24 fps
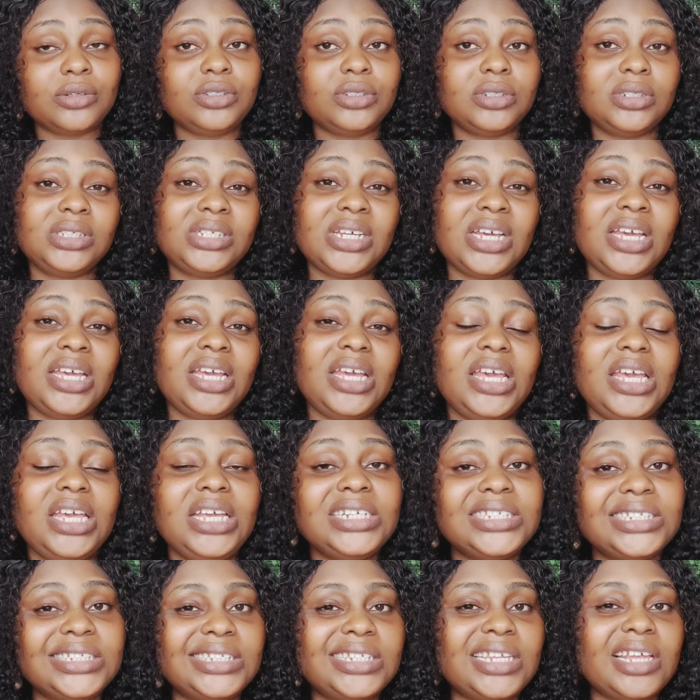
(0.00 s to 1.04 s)
today
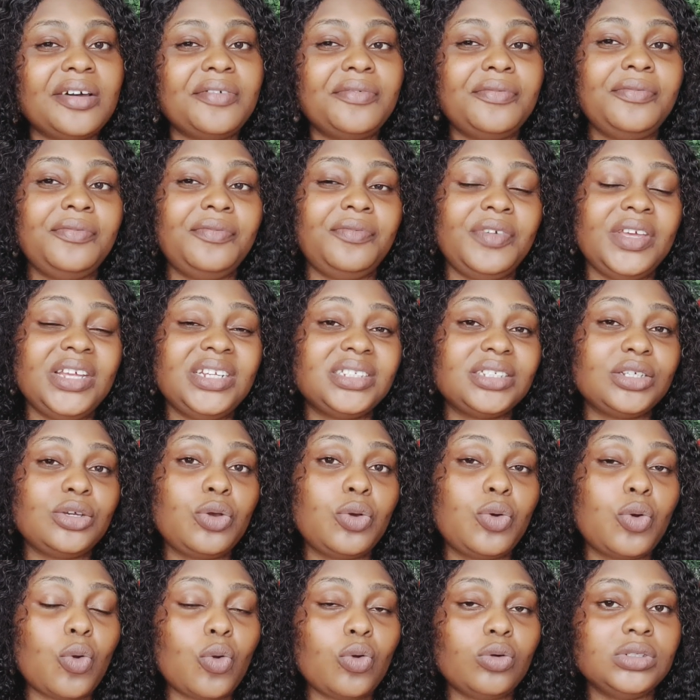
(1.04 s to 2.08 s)
is the Vit
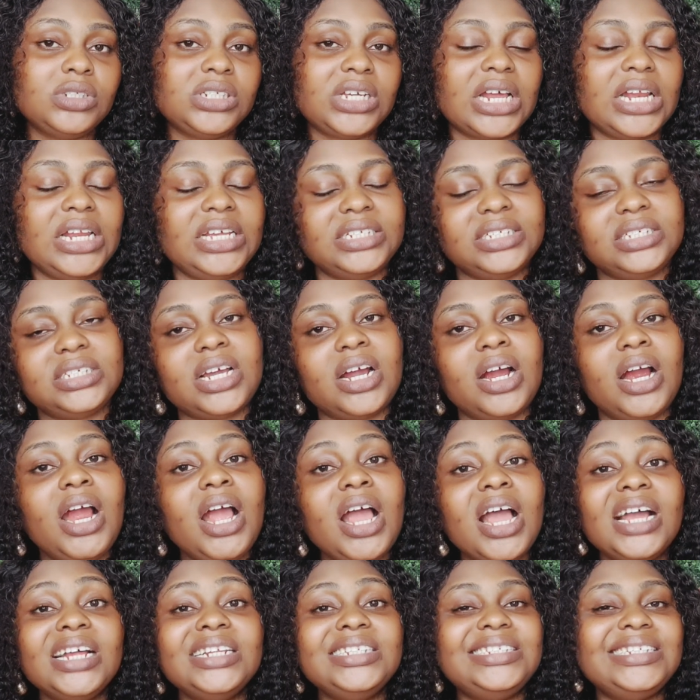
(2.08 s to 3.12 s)
Gold cleanser.
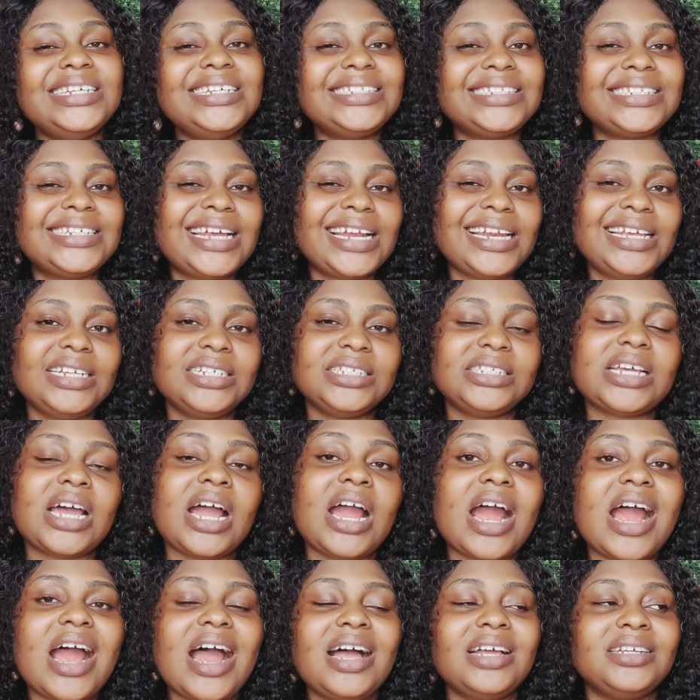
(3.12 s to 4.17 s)
This cleanser
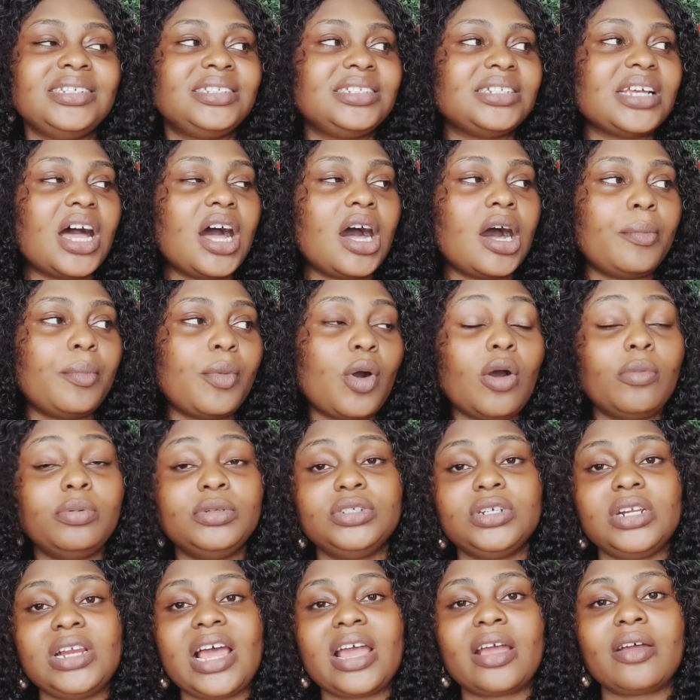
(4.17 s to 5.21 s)
has up
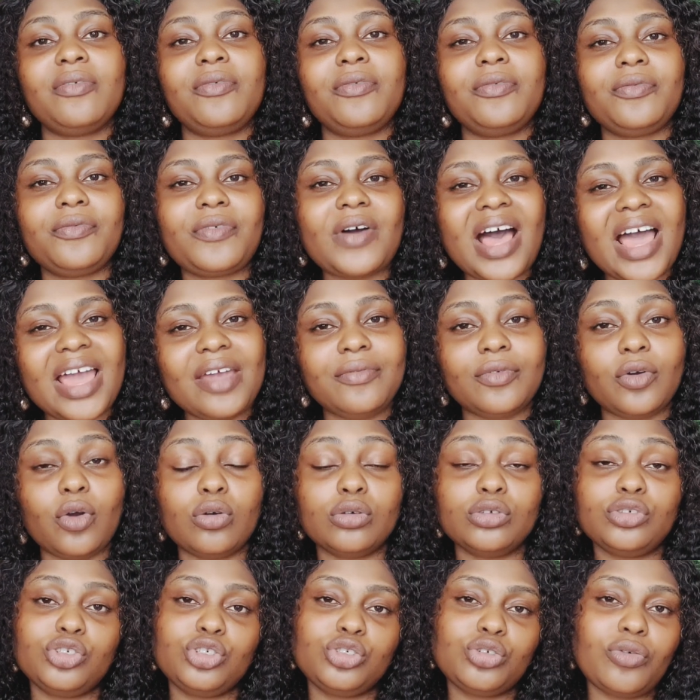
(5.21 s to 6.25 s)
to like 5
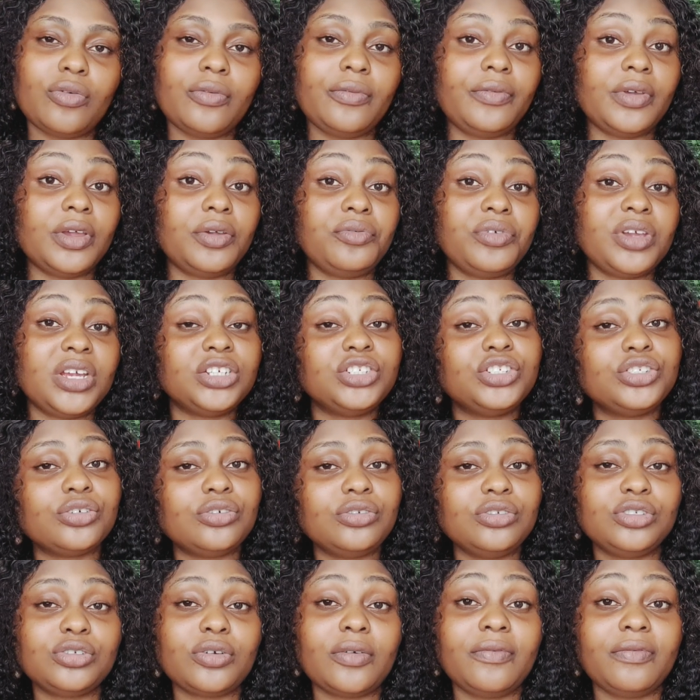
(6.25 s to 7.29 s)
or so
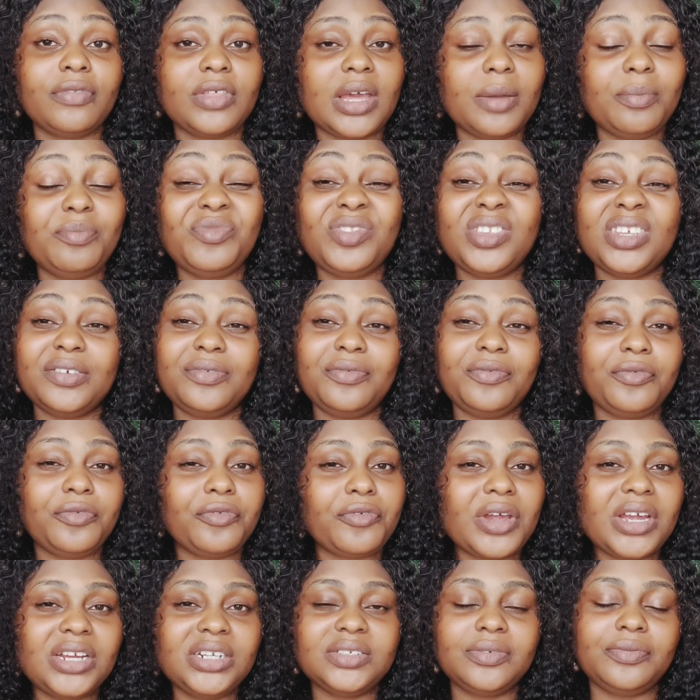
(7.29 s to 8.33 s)
variations of them,
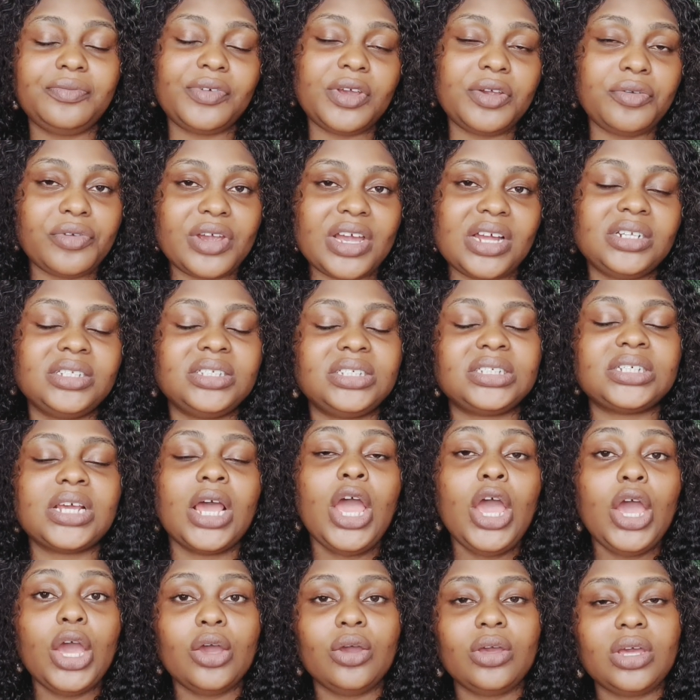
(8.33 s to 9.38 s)
different variants.
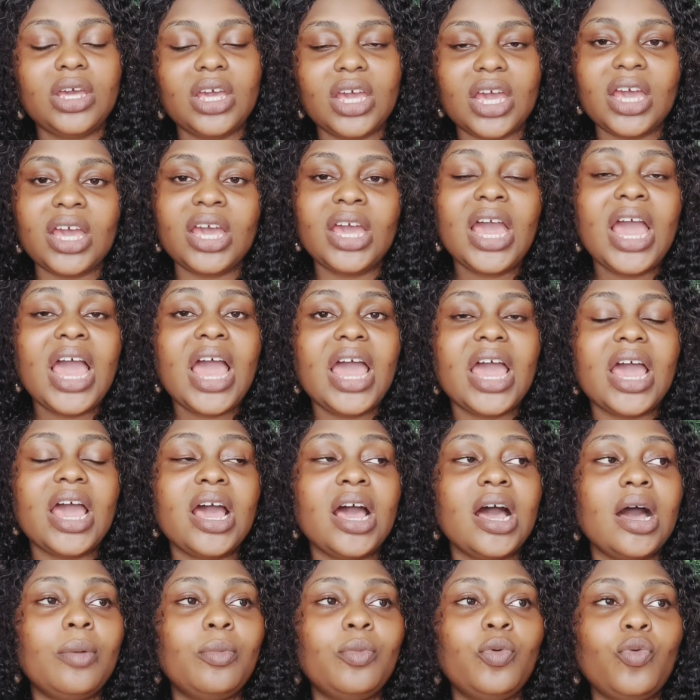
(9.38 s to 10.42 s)
Okay,
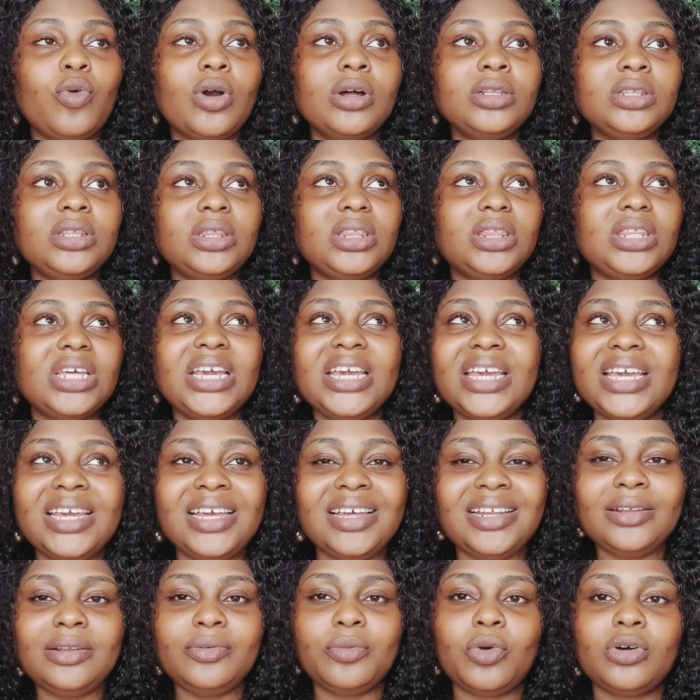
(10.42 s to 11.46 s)
one
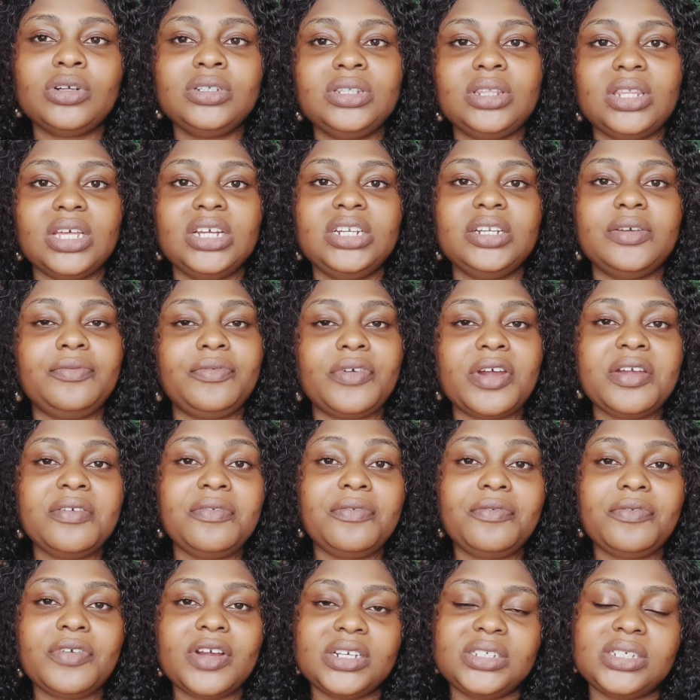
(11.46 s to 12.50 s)
thing, the very
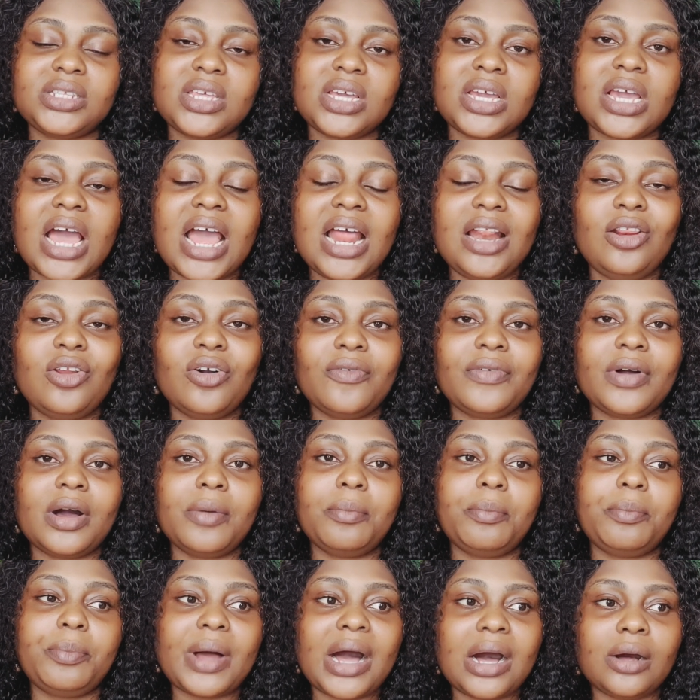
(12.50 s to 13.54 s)
first thing I love
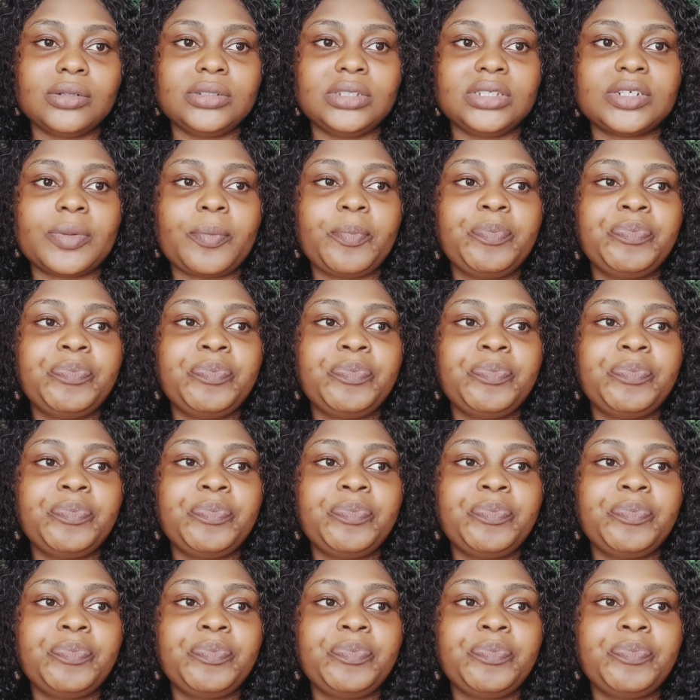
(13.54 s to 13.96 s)
about